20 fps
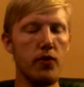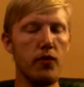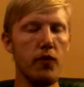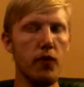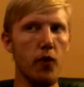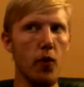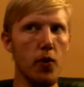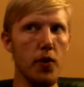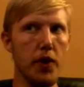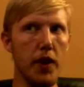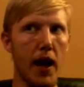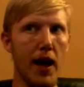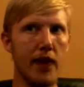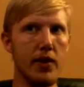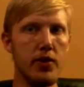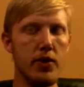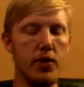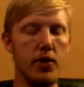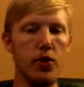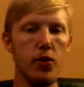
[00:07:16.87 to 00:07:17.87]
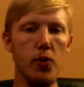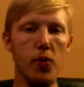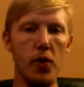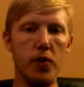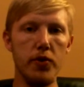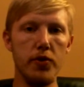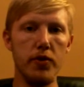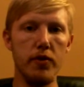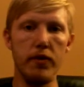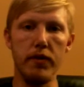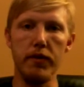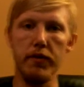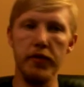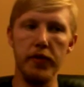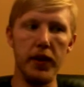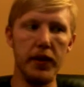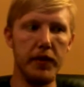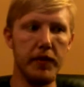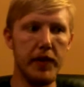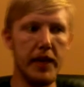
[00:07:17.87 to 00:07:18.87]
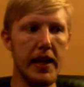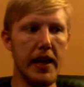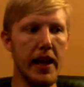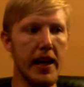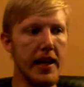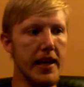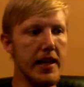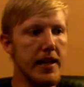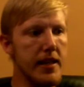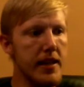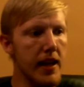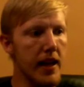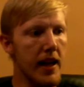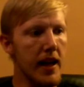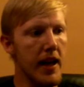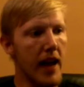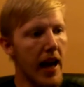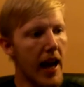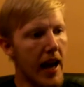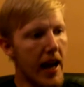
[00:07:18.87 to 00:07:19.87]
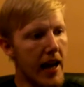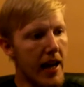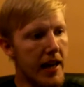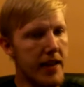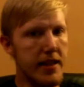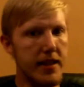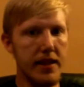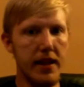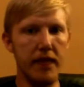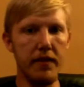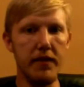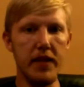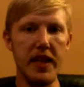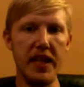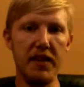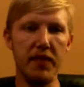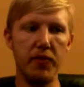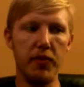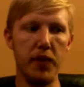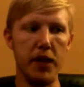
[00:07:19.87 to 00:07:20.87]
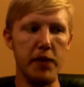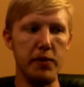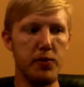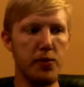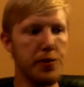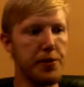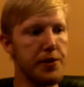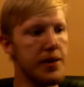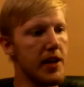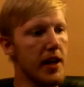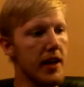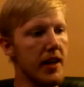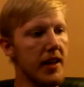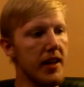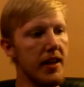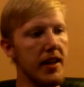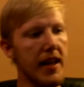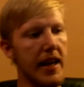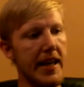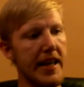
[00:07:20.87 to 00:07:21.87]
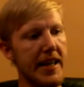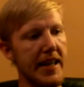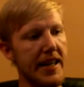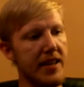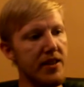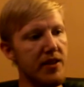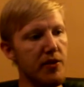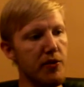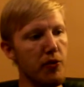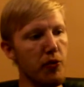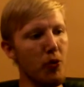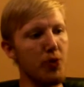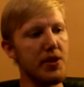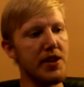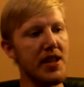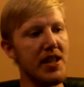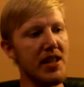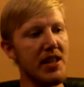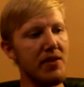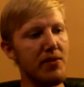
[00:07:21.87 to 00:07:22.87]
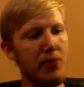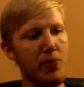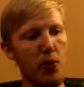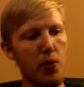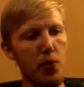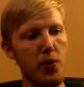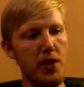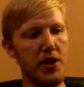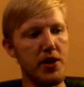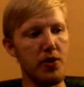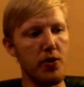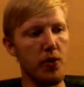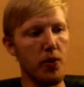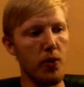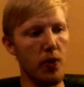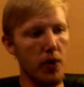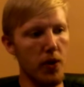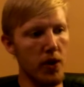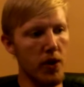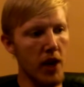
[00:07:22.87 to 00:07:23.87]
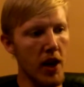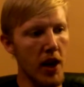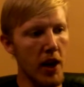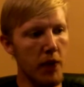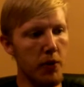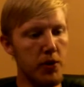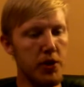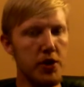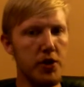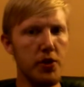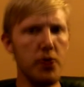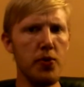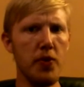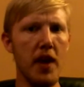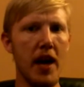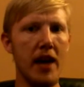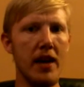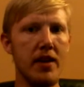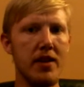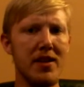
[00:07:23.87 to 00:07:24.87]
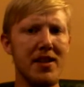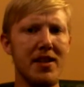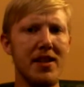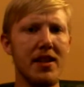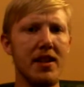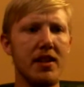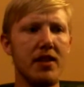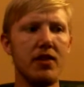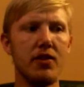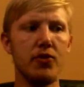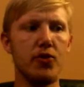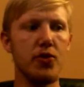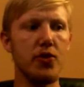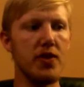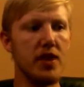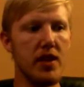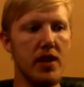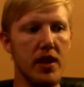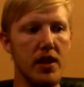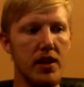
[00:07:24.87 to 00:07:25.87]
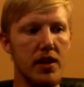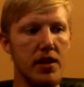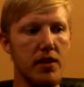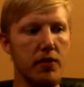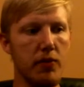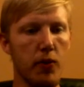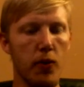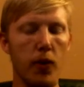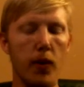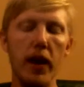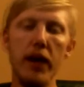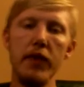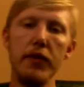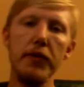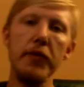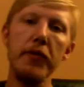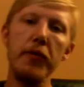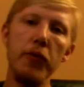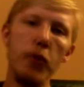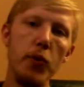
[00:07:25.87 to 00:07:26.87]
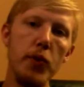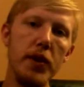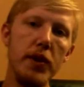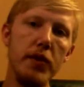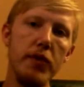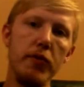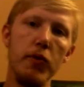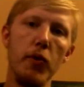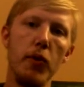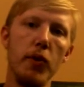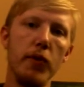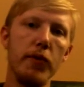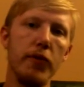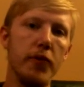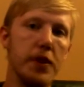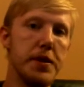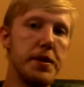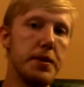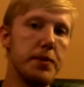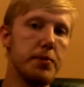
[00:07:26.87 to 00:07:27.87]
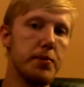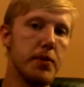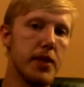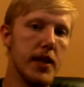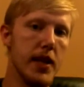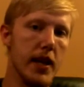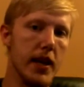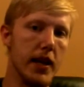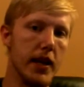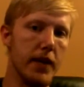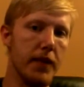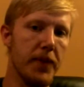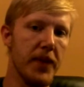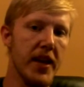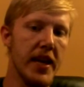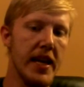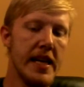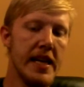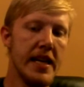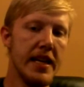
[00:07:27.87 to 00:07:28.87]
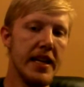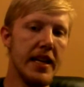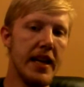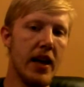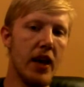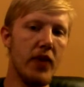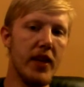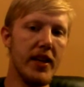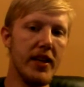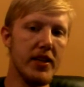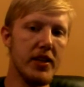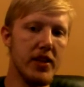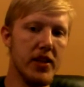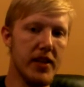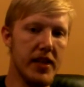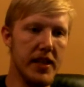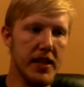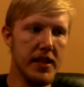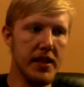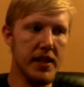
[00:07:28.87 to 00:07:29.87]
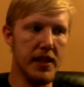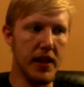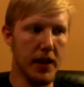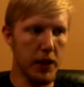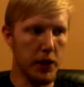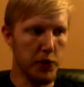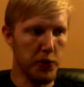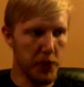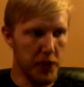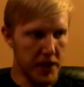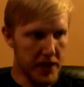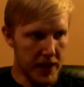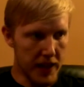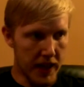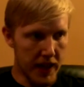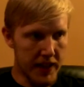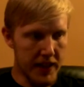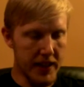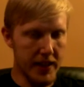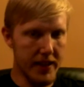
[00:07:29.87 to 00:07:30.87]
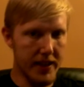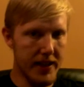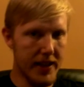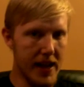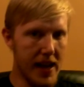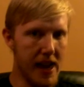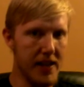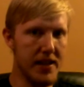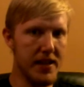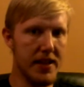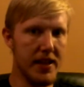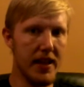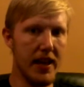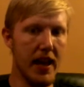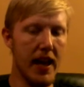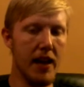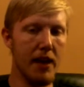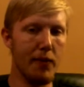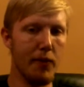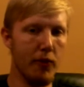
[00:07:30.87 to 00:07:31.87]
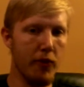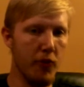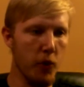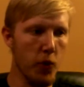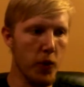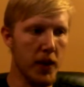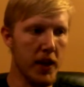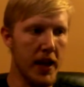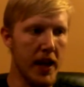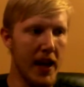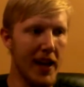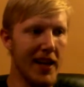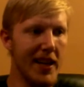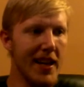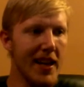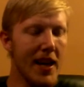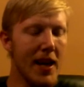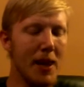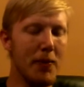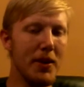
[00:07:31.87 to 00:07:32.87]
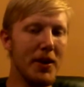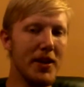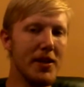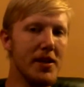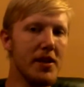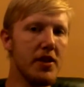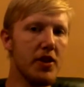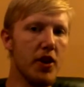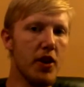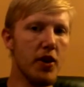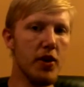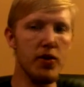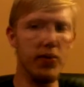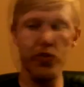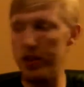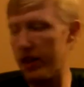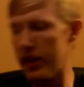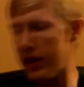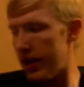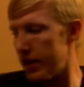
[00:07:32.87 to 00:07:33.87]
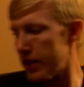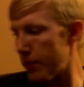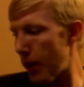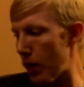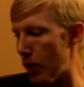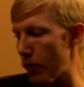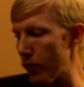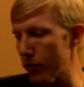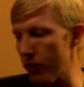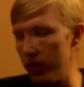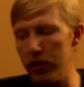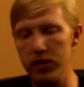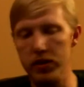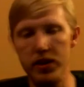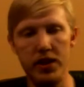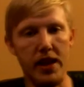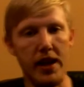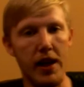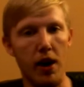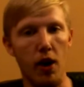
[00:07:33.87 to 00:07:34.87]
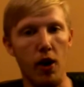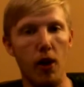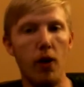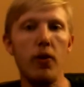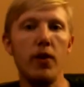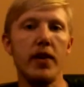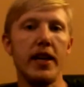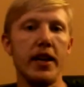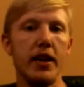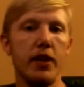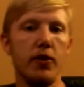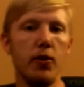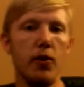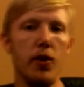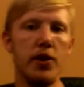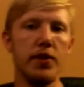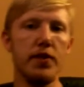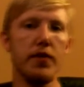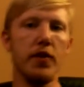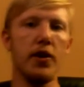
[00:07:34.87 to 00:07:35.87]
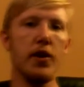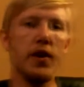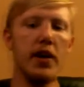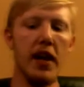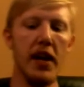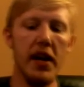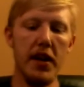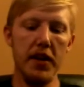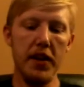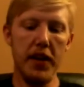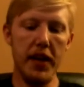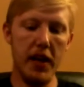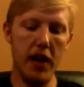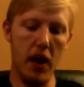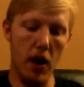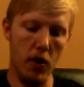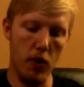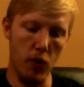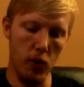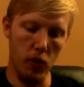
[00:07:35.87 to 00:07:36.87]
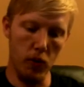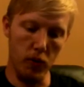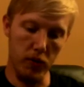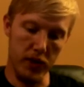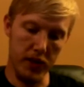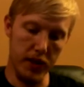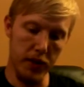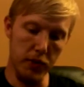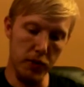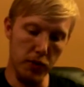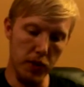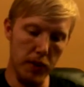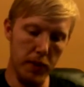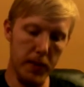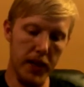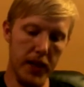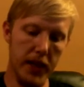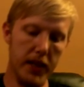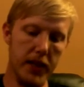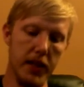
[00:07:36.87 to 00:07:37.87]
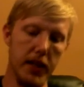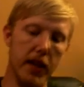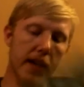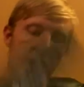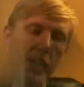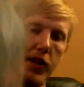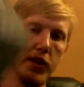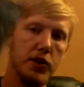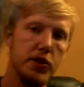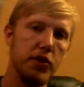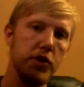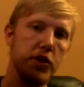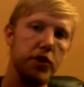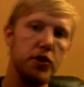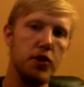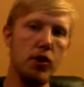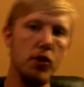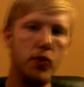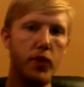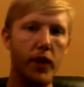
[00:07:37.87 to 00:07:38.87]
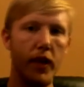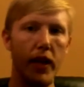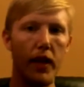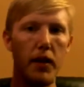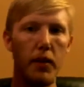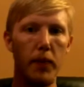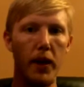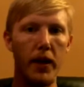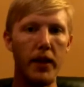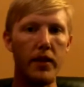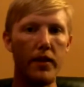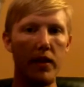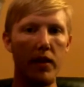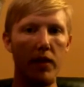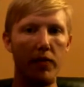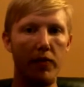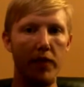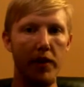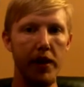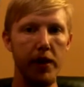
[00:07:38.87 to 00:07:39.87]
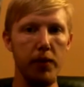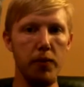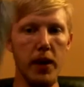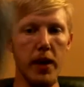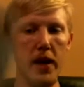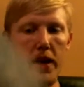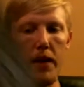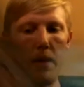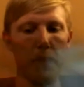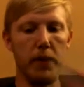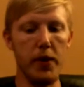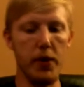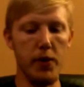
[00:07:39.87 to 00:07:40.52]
4,258 at 70 frames per second, and the 1440 score was 2,664 at 44 frames per second. Now, that is a decent increase, and I didn't test it at 4K because these cards, as powerful as they are in Crossfire, they are still limited to the 2 gigabytes of the RAM.